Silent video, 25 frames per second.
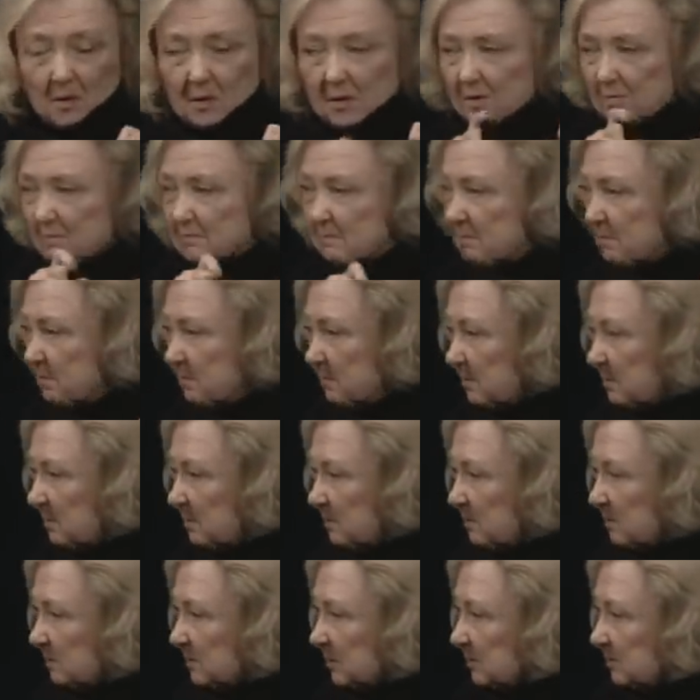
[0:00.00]
It
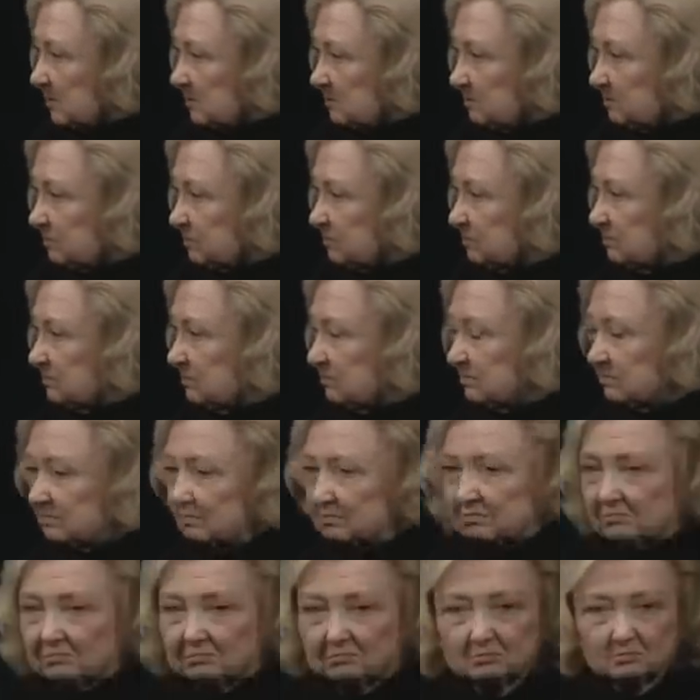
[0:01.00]
was a
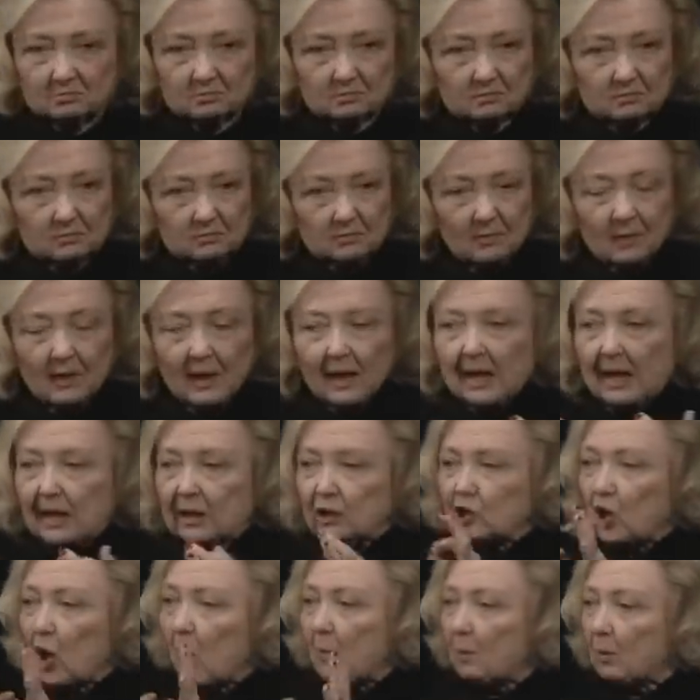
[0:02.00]
moment for
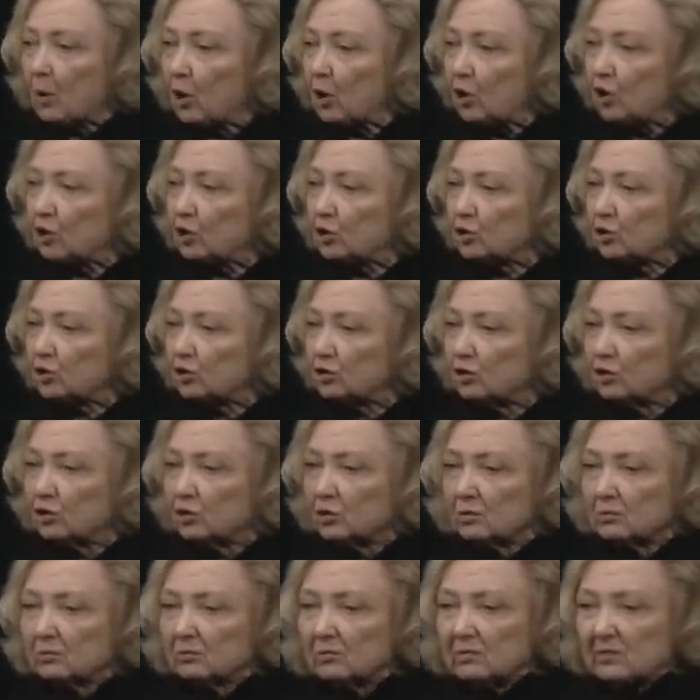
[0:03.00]
attention to be brought to
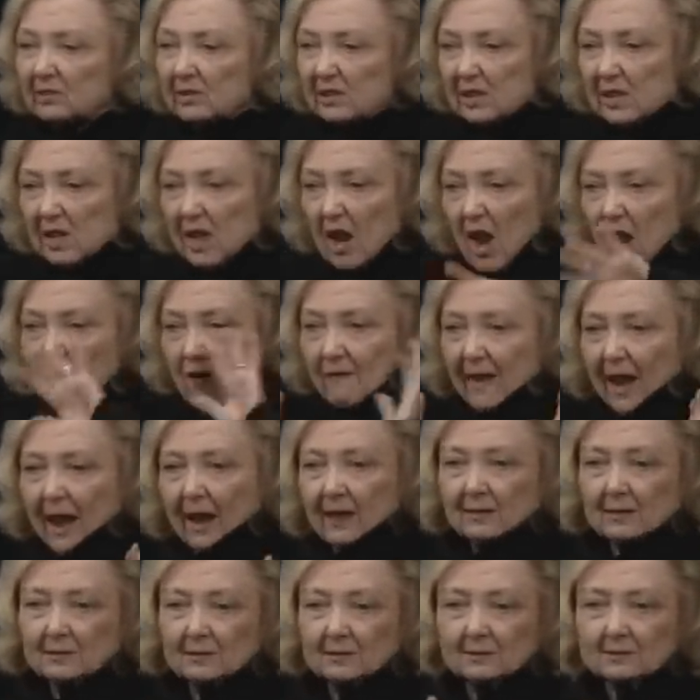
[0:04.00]
us. We had
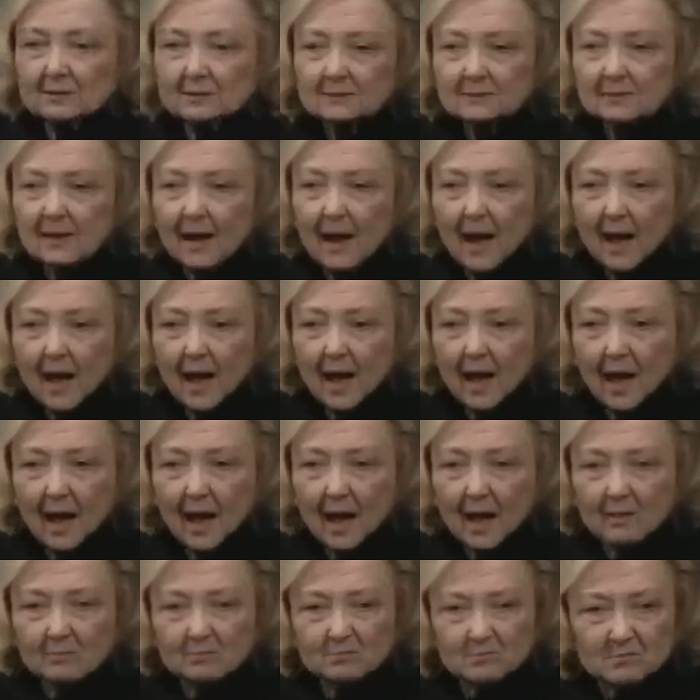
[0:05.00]
interpreters there
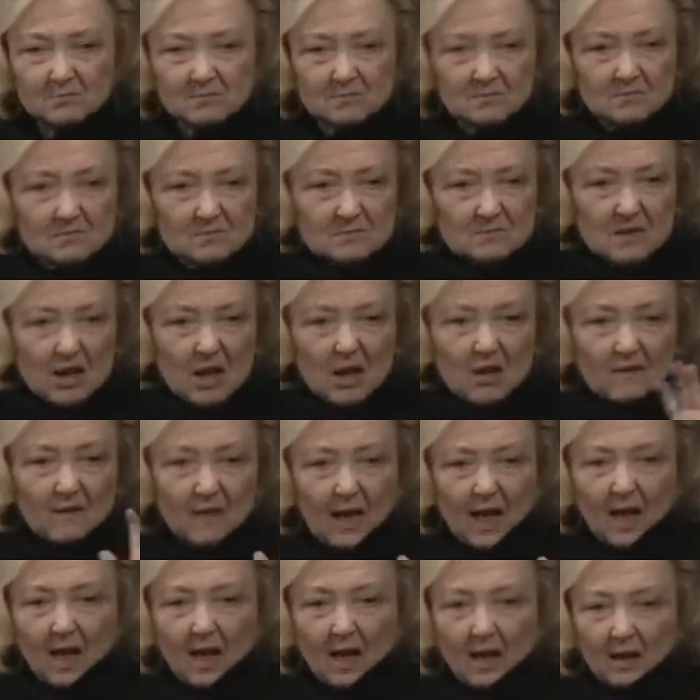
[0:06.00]
who were giving their
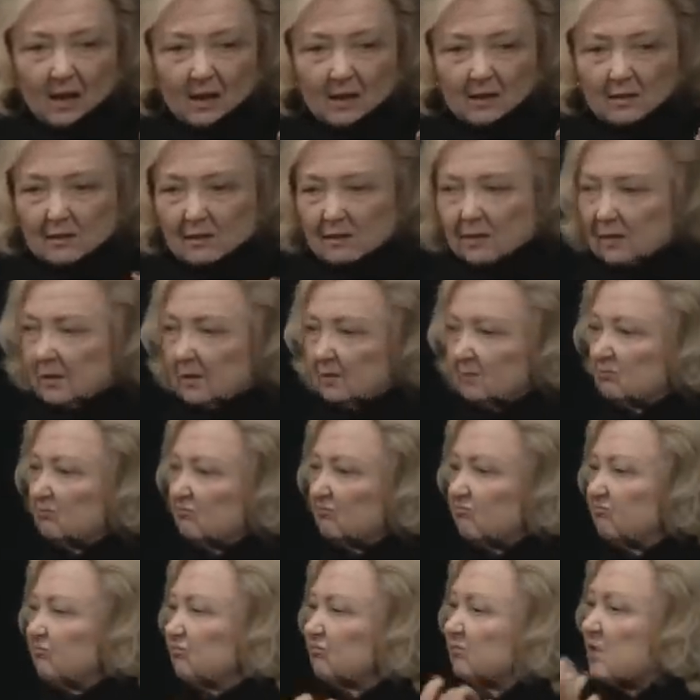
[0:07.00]
time for
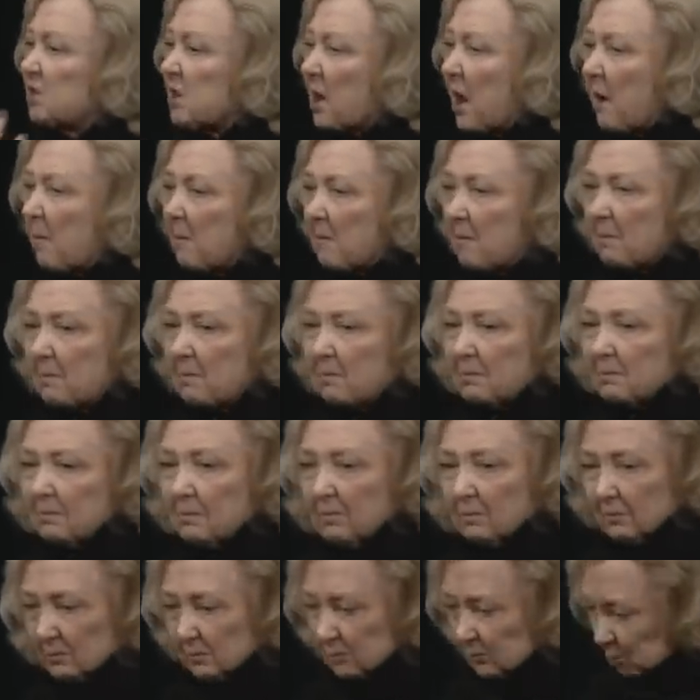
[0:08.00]
us,
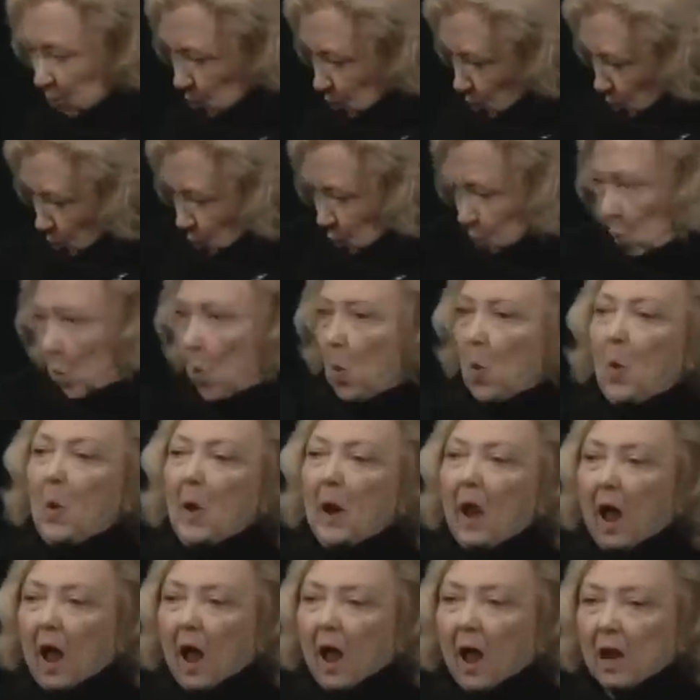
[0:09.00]
that were coming to
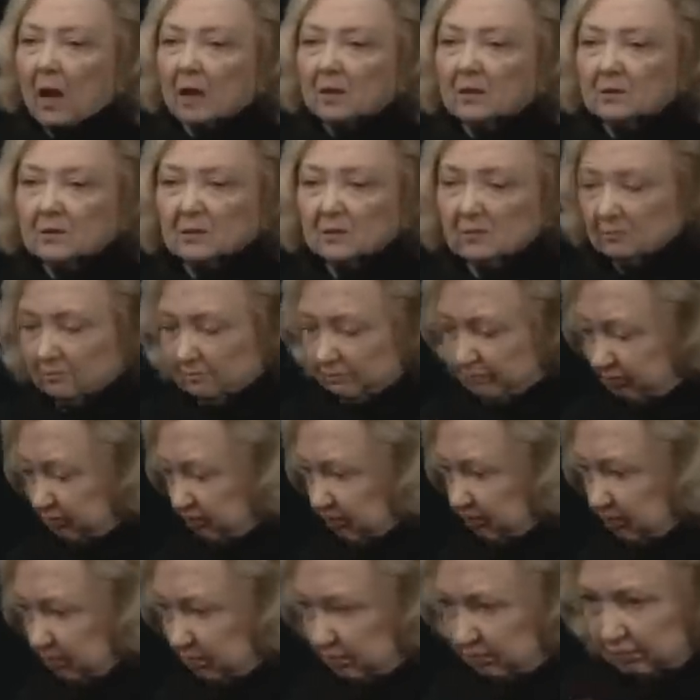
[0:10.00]
support and
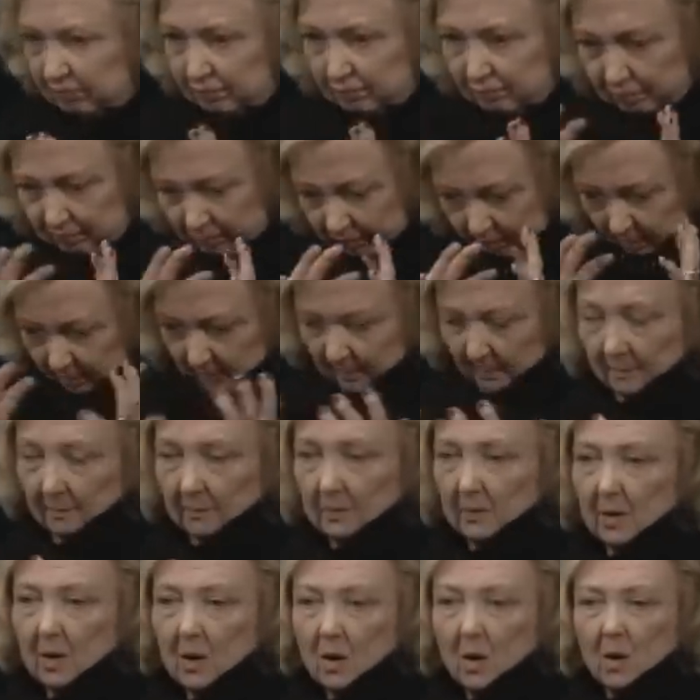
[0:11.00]
join us and
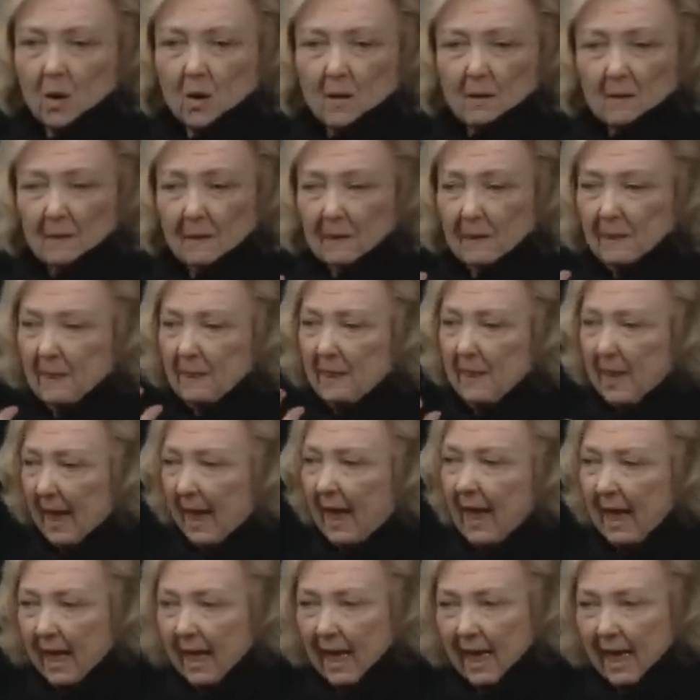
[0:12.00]
work with us.